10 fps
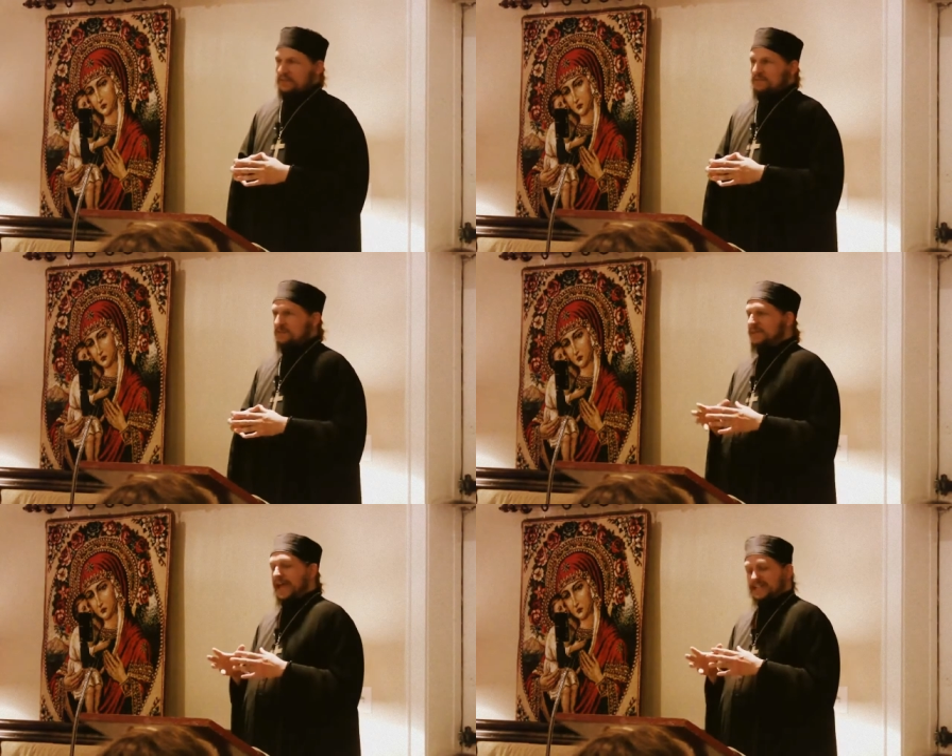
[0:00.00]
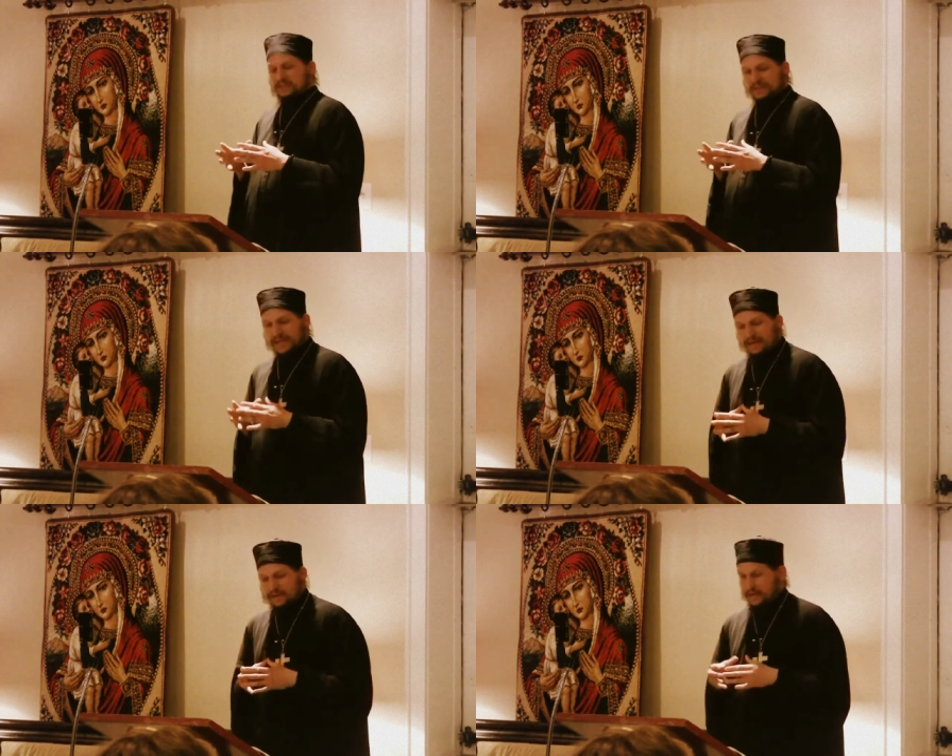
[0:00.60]
From the age of
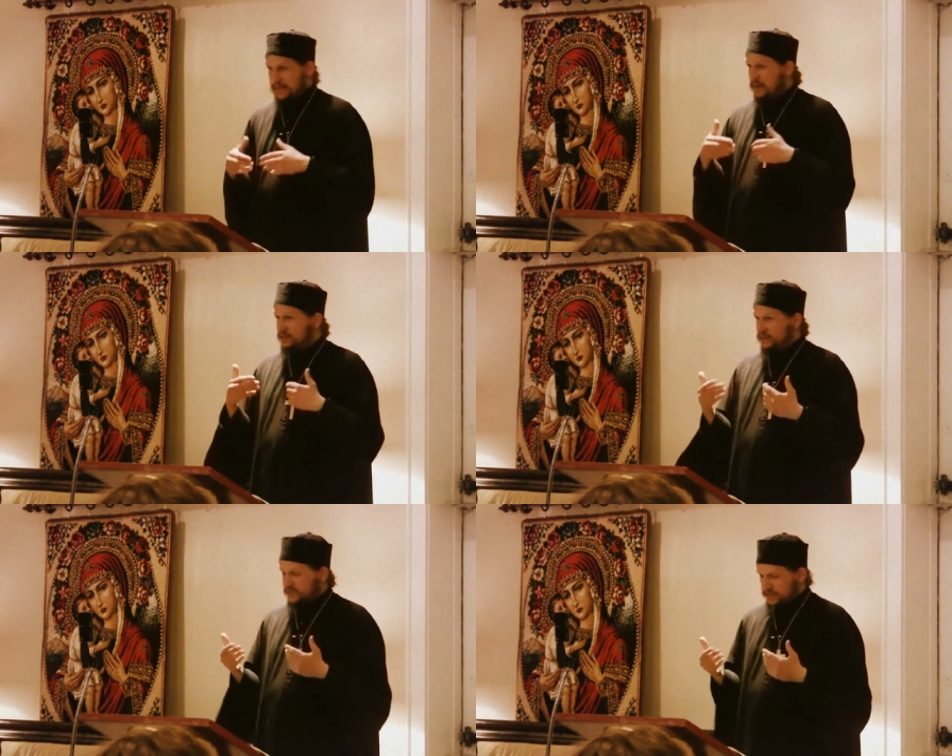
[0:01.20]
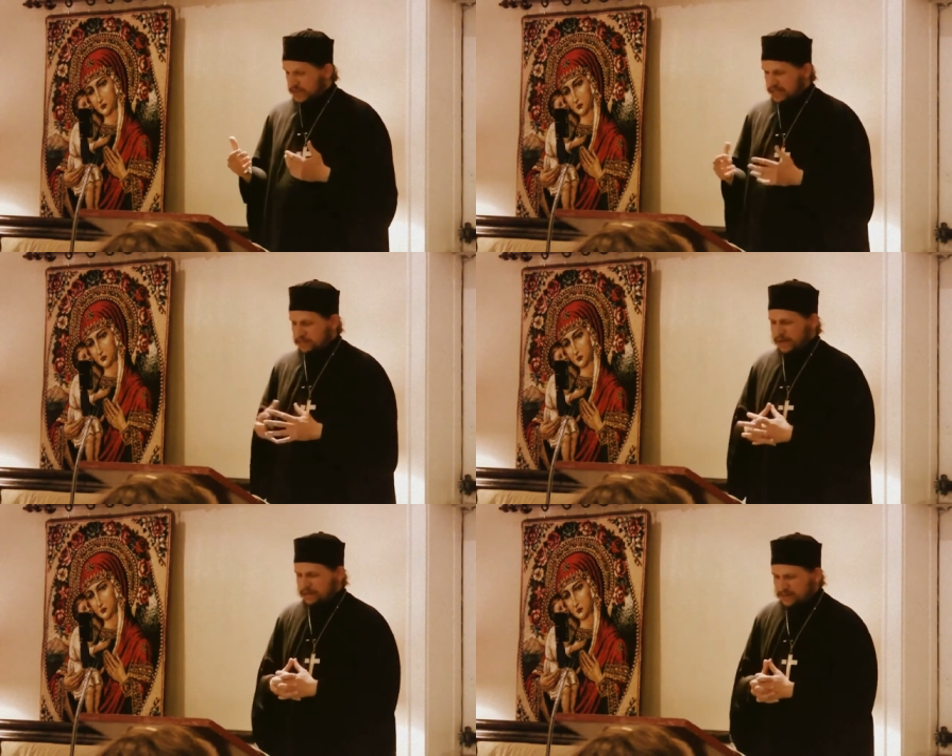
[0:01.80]
11, the elder says
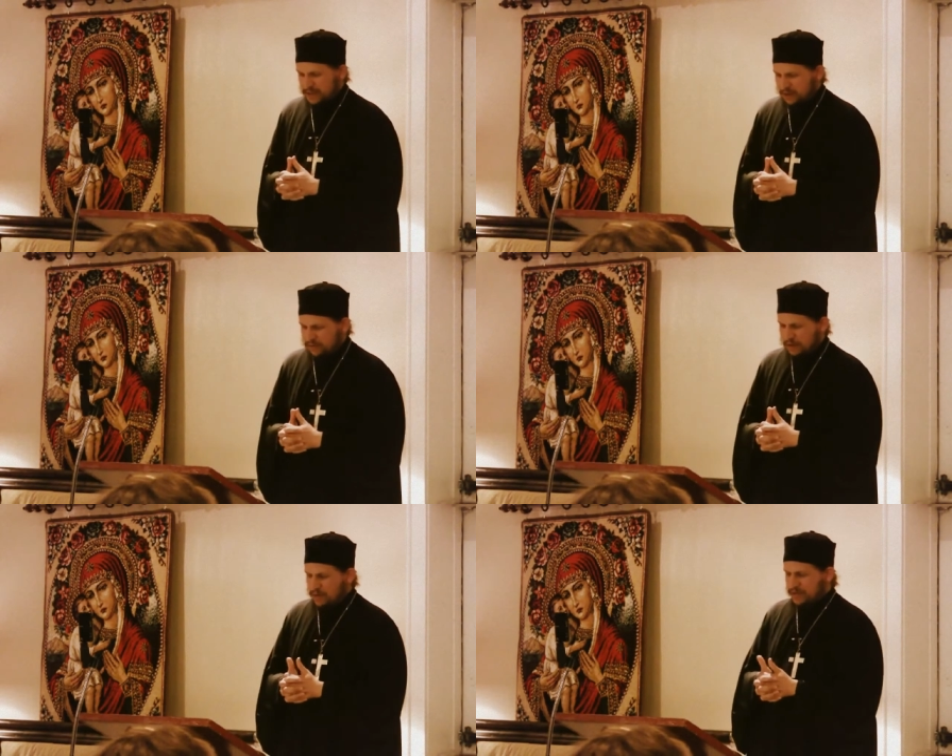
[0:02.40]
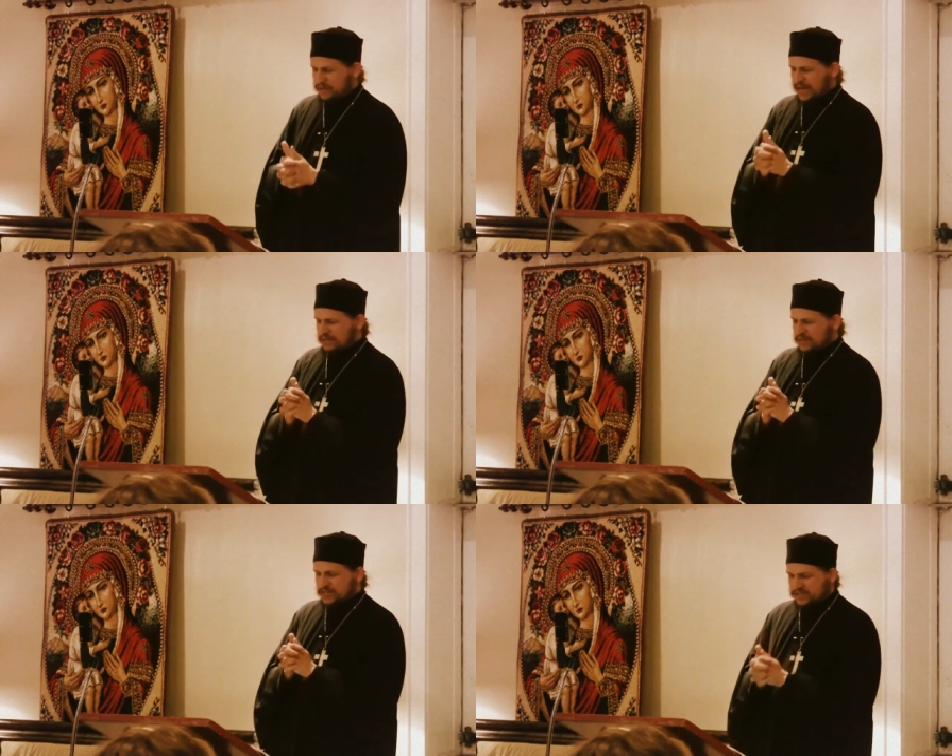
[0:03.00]
about himself, I read the
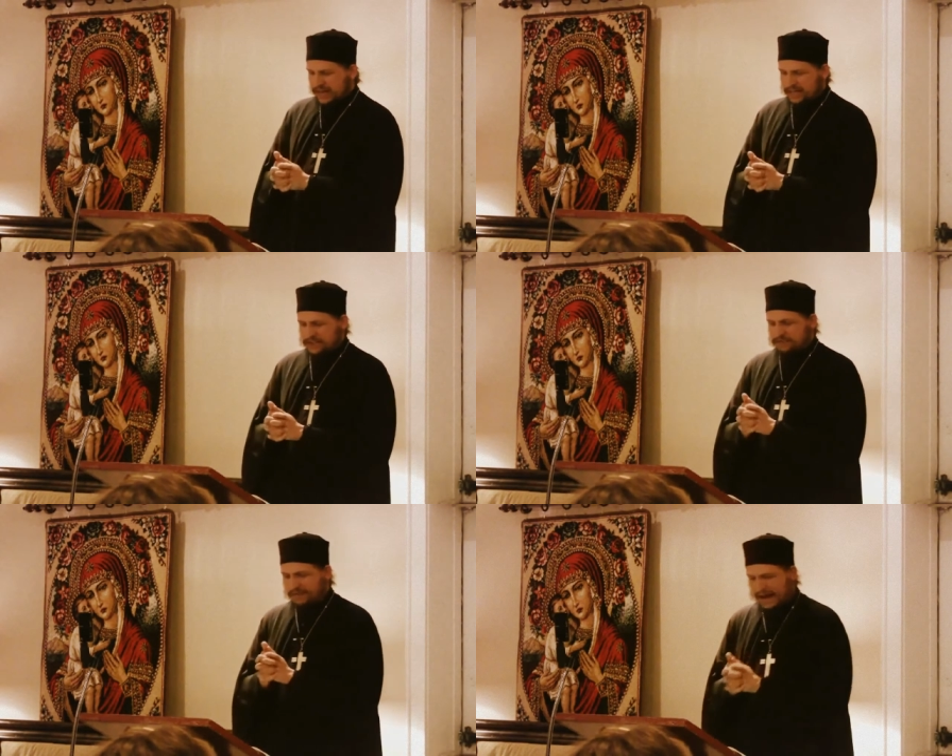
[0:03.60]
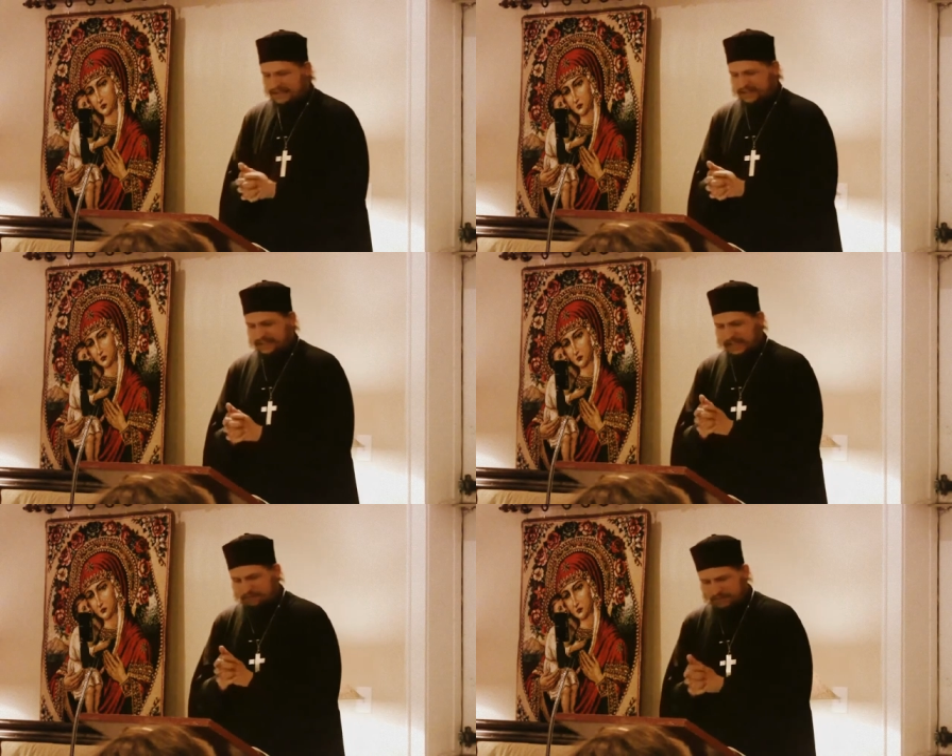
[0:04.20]
lives of the saints,
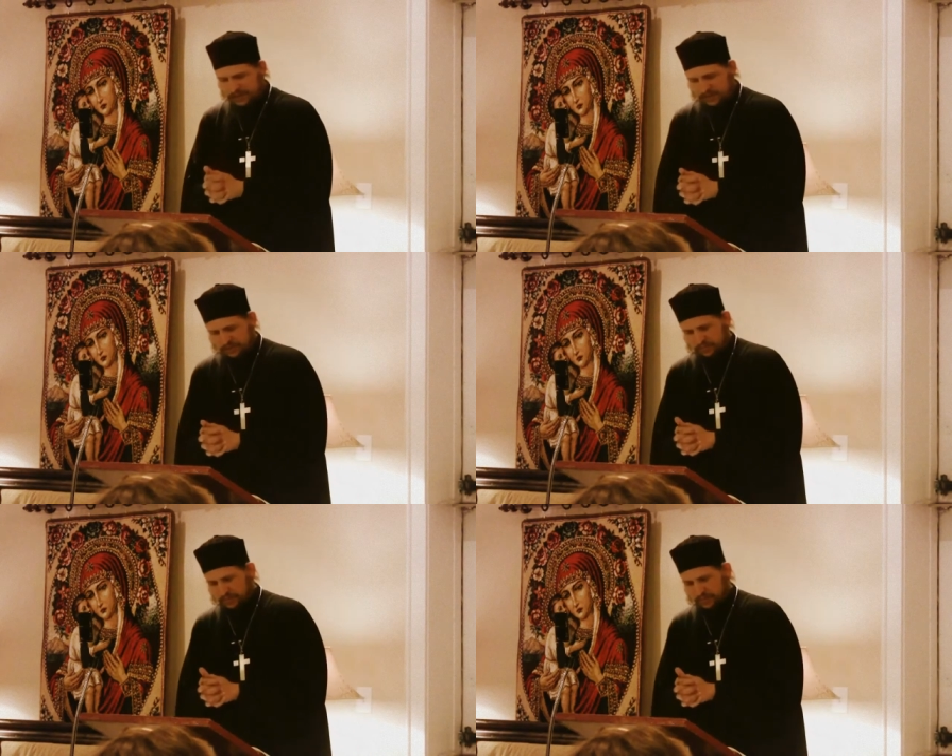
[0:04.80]
fasted, kept vigil.